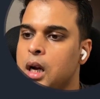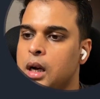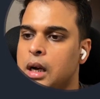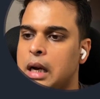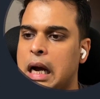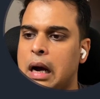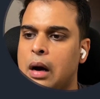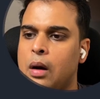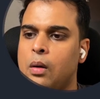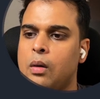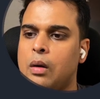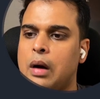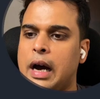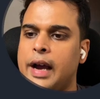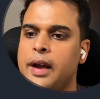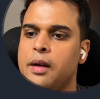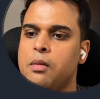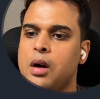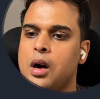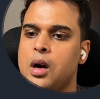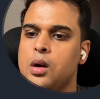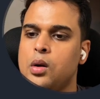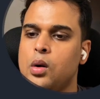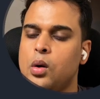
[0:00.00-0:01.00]
Now I
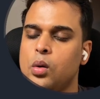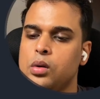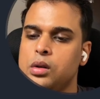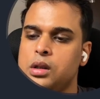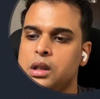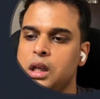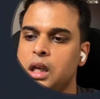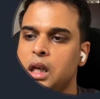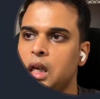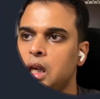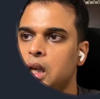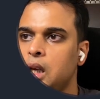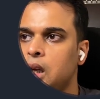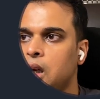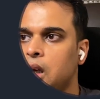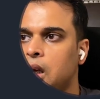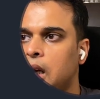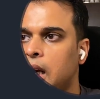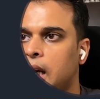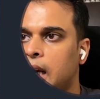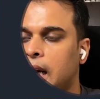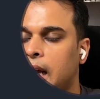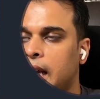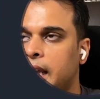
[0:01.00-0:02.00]
want to see,
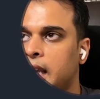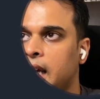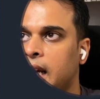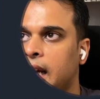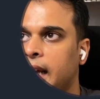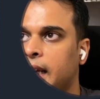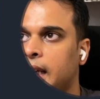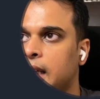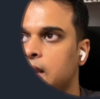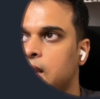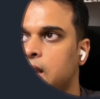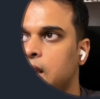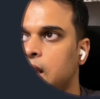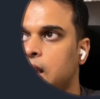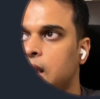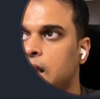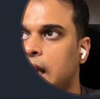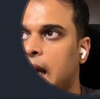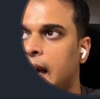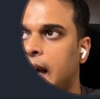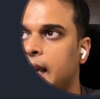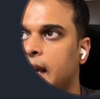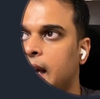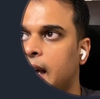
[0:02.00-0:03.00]
here I can see
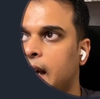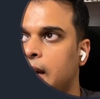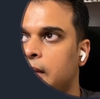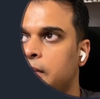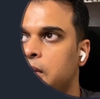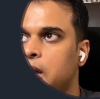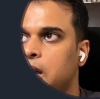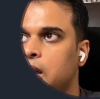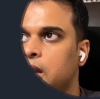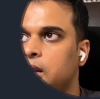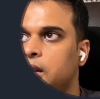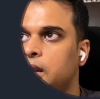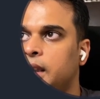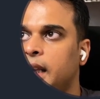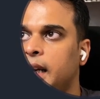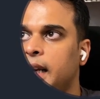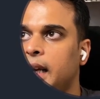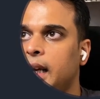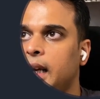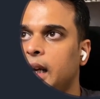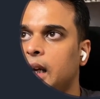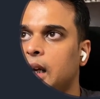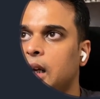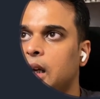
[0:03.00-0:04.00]
I have
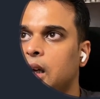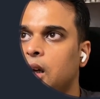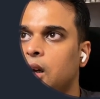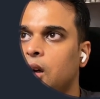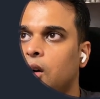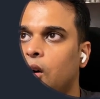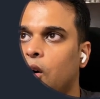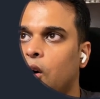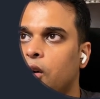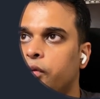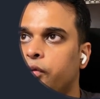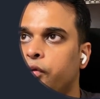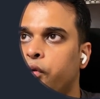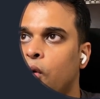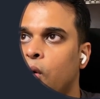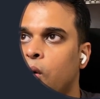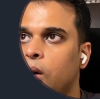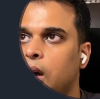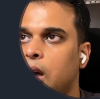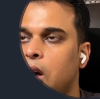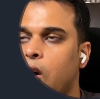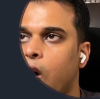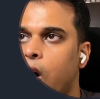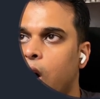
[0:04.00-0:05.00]
3 or
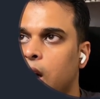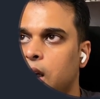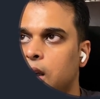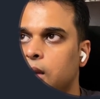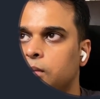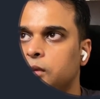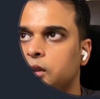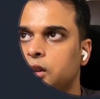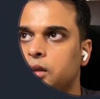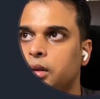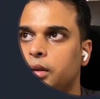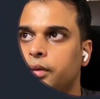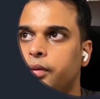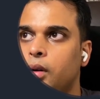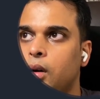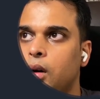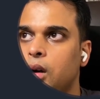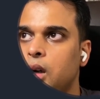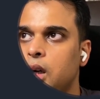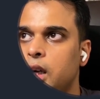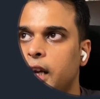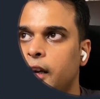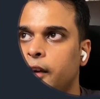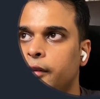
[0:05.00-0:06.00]
4 columns
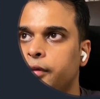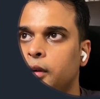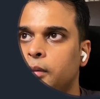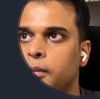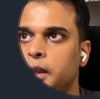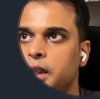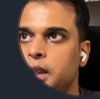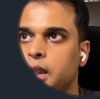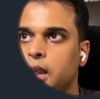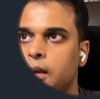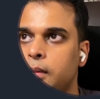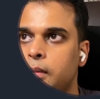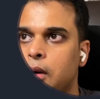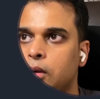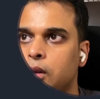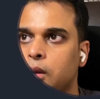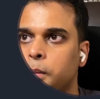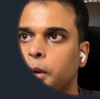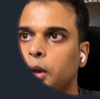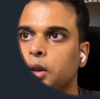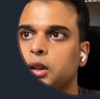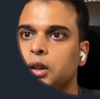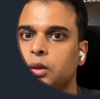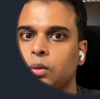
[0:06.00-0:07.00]
for information about the
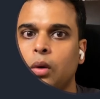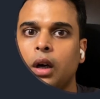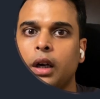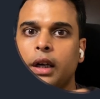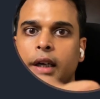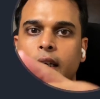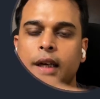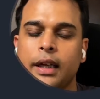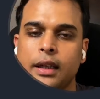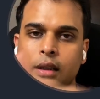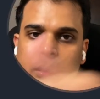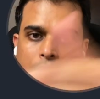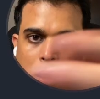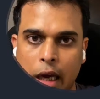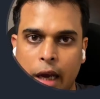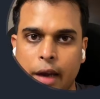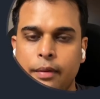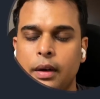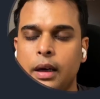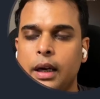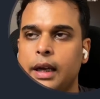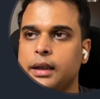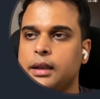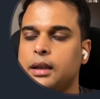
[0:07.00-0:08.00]
process. What it is, I
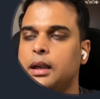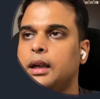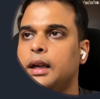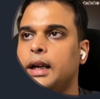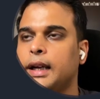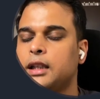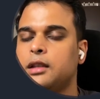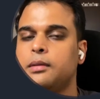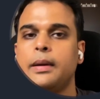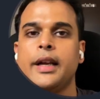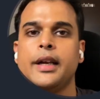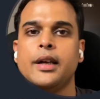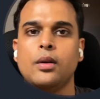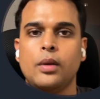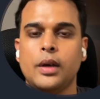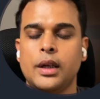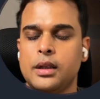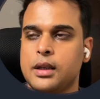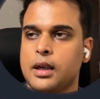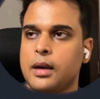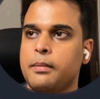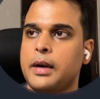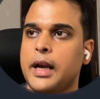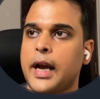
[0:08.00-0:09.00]
will explain you
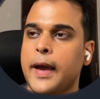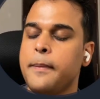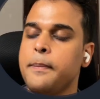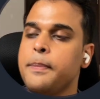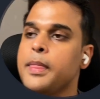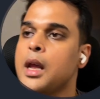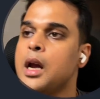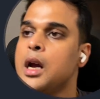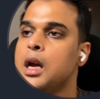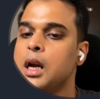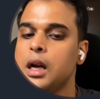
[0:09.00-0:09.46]
in some time.